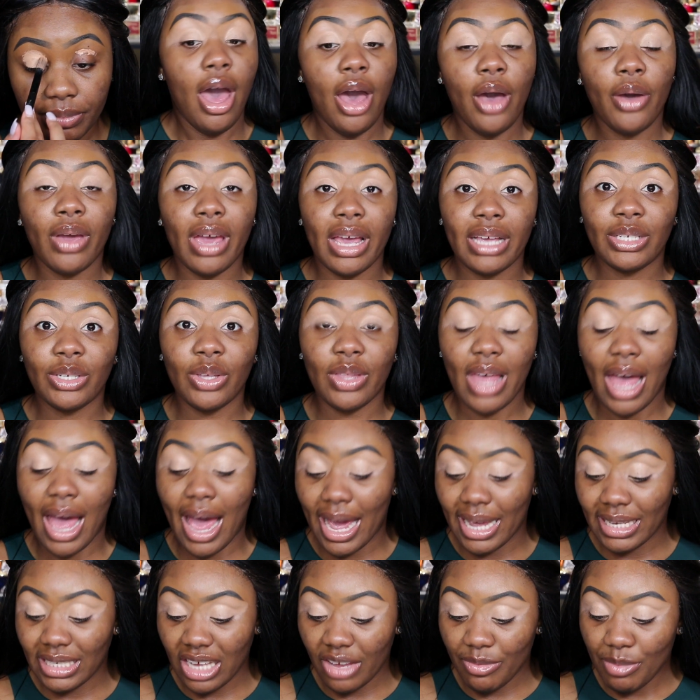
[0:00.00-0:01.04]
Okay, so the
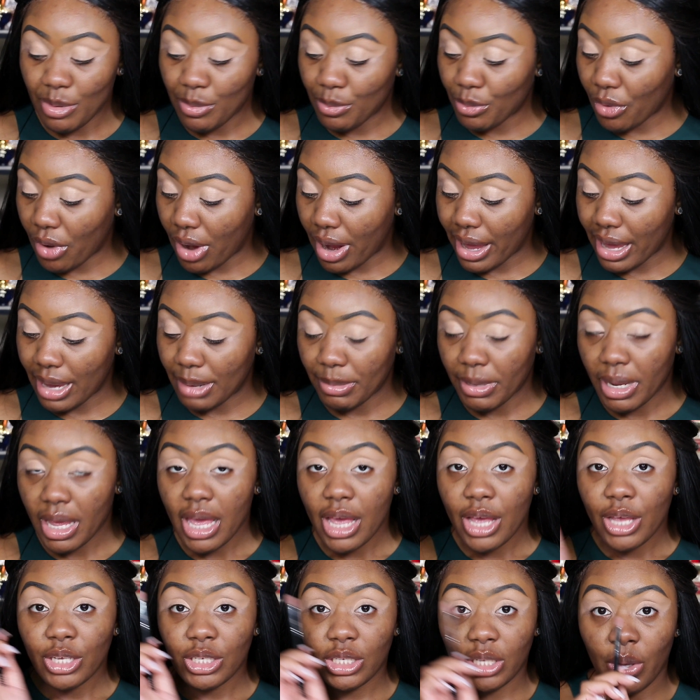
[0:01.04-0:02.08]
eyes have been primed.
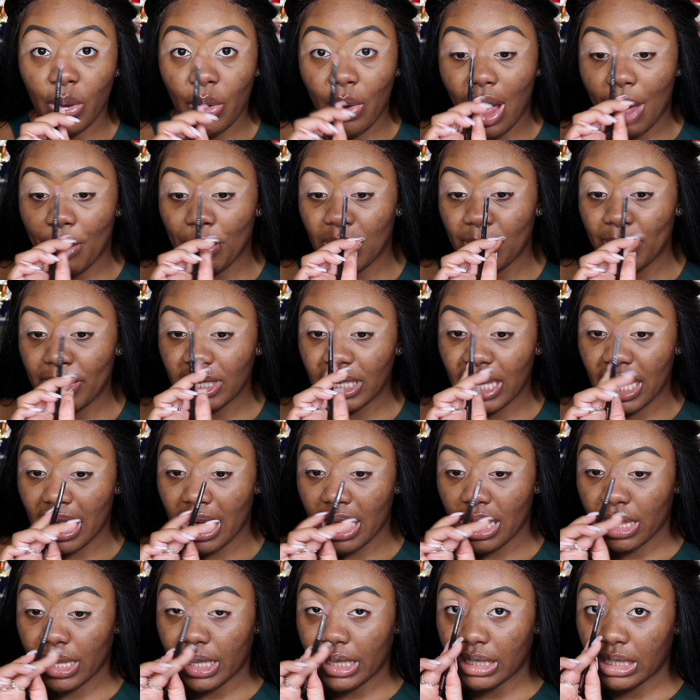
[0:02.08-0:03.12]
So I'm going to be
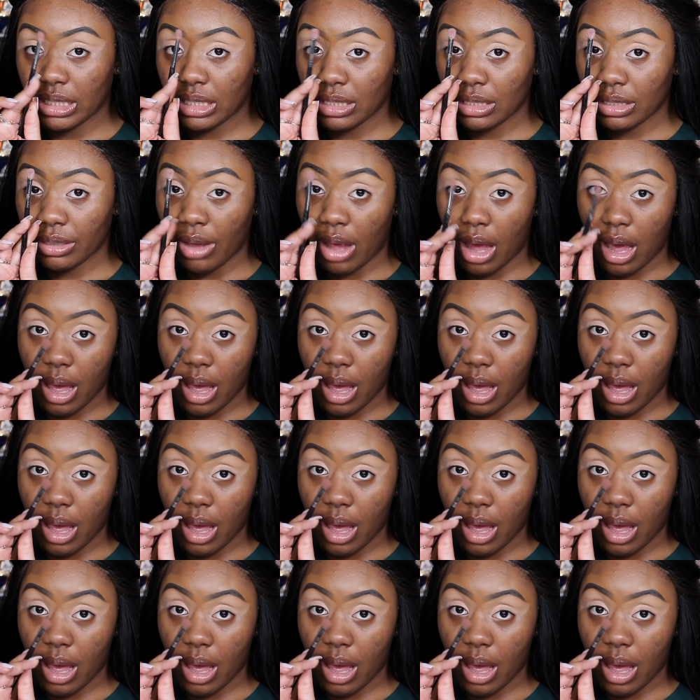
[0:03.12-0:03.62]
taking this